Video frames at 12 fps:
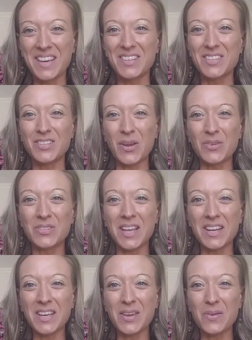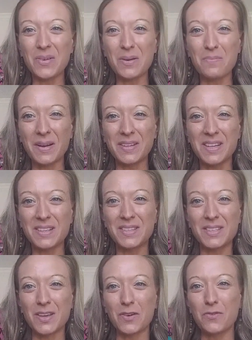So, sending you an
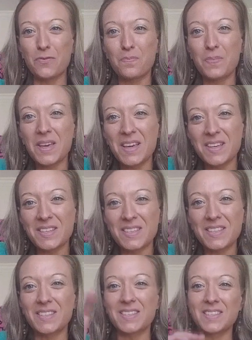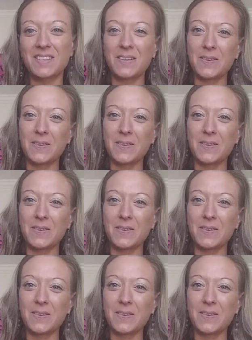abundance of peace,